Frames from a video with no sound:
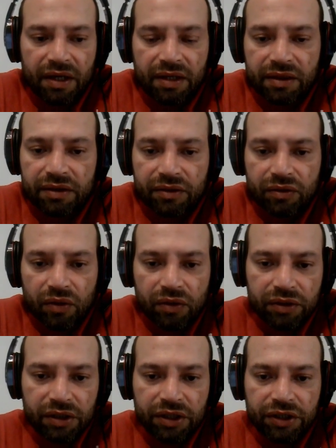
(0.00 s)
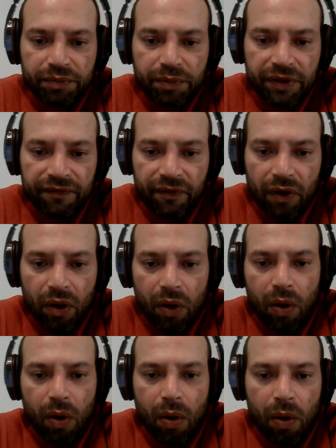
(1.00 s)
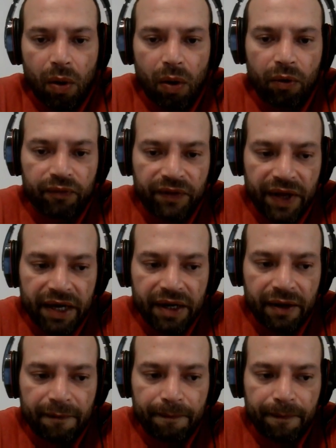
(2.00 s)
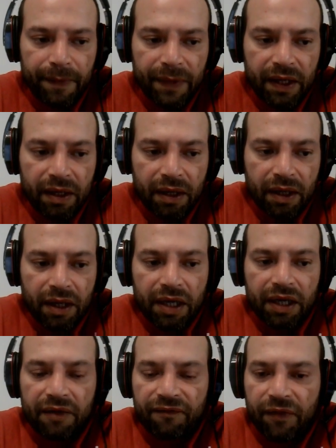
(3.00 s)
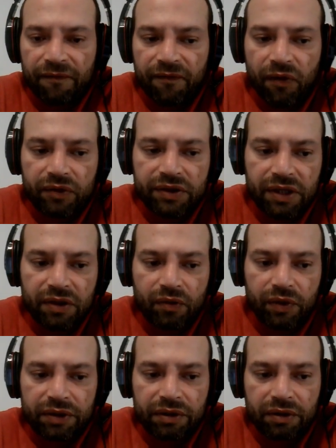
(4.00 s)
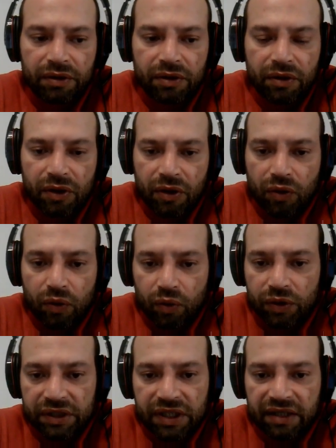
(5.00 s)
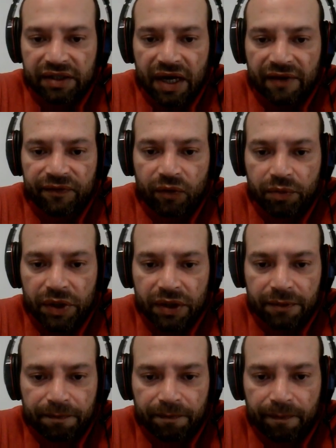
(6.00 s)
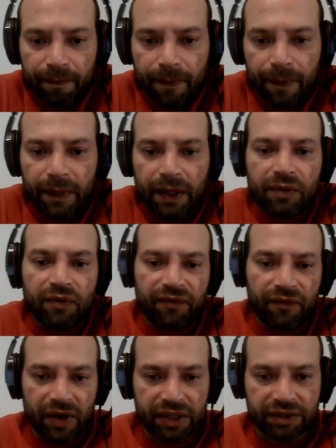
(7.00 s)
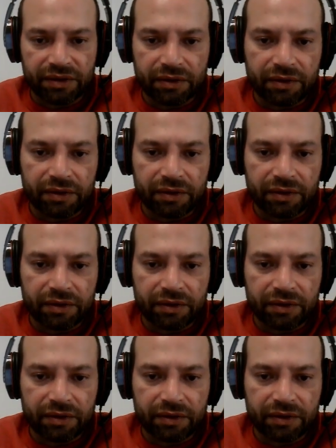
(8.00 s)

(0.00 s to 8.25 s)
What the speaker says: It stores each bit of data in a flip-flop circuit, which doesn't have to be refreshed.